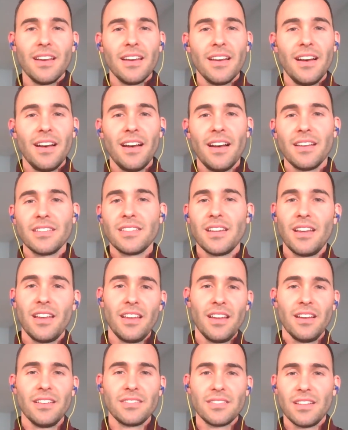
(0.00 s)
uh, to,
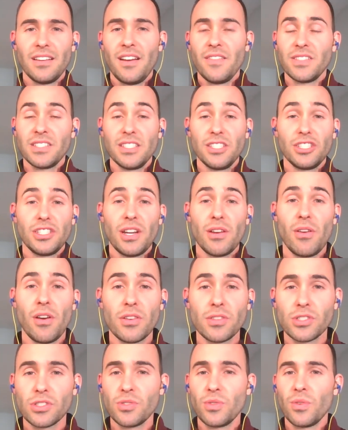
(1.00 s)
uh, to obviously share
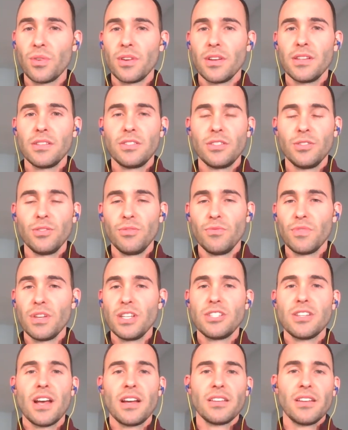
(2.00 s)
our story, to
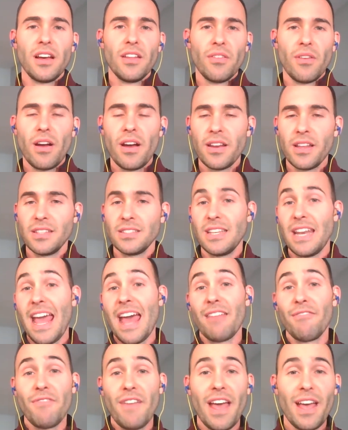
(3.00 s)
reach out to other audience and
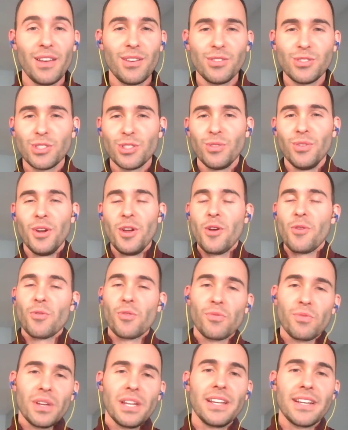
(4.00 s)
add value. So we're
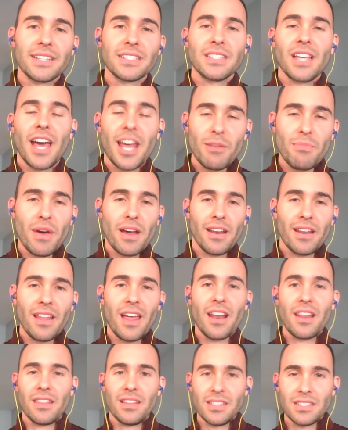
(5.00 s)
really excited about a
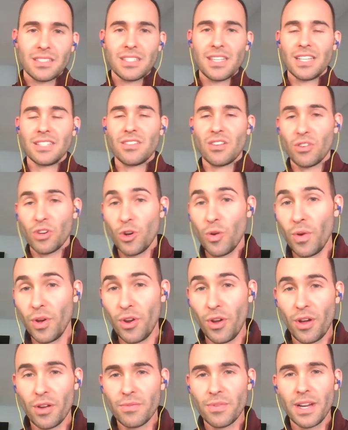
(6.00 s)
lot of these things that are going
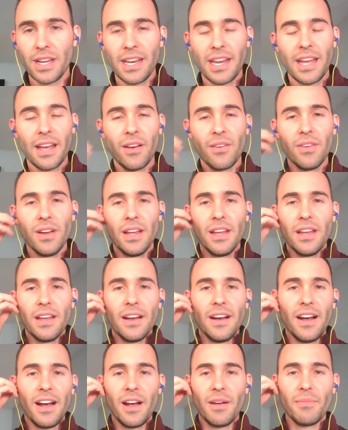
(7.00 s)
on right now.
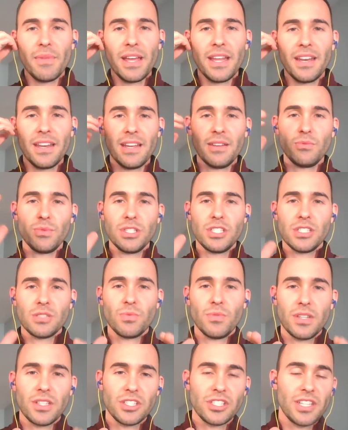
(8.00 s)
Um, and, and we just
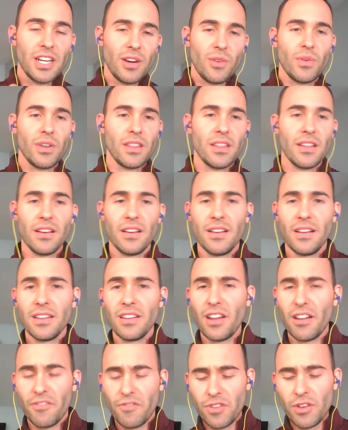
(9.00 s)
want to share with
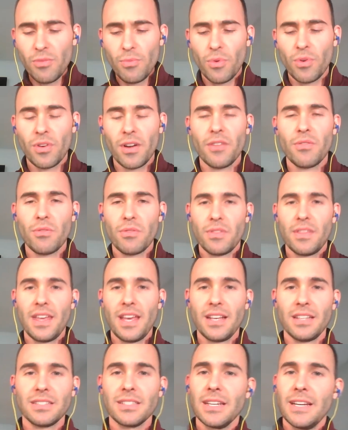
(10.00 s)
uh, a few more other
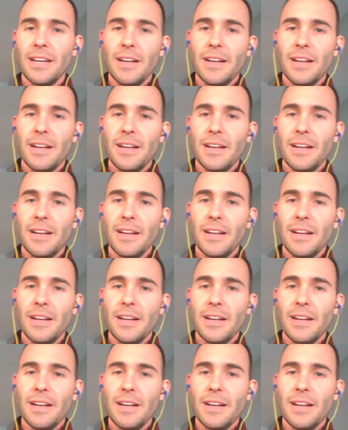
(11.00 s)
things